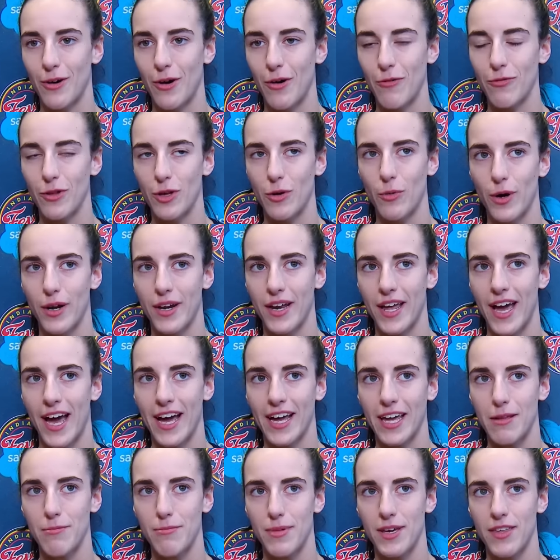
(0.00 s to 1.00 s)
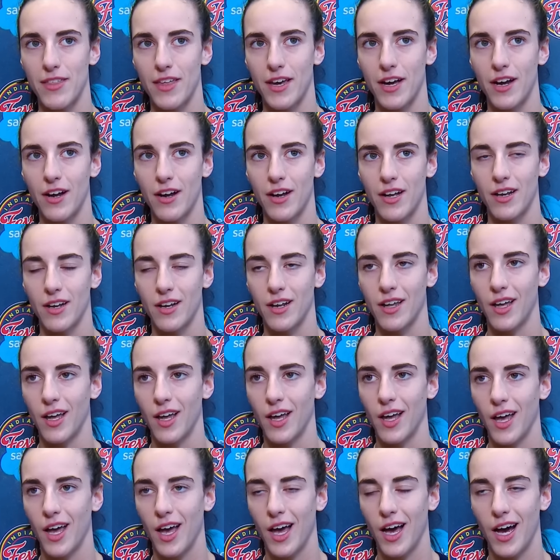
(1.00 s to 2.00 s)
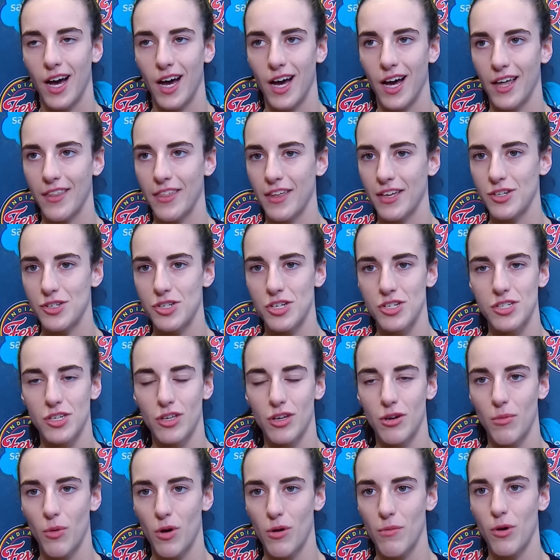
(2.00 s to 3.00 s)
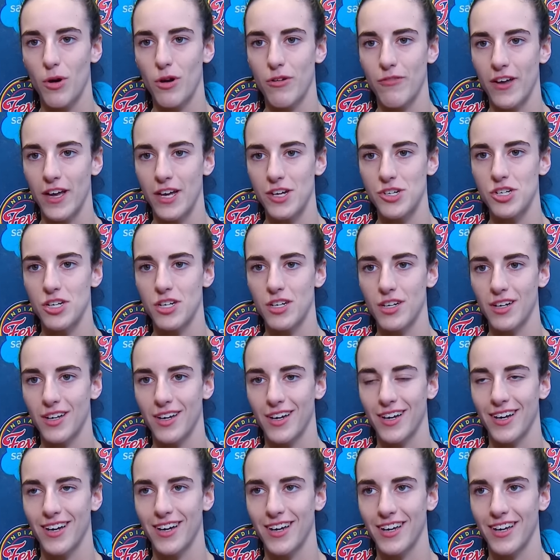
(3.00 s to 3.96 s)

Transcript: The impact of Clark's statement was immediate and widespread.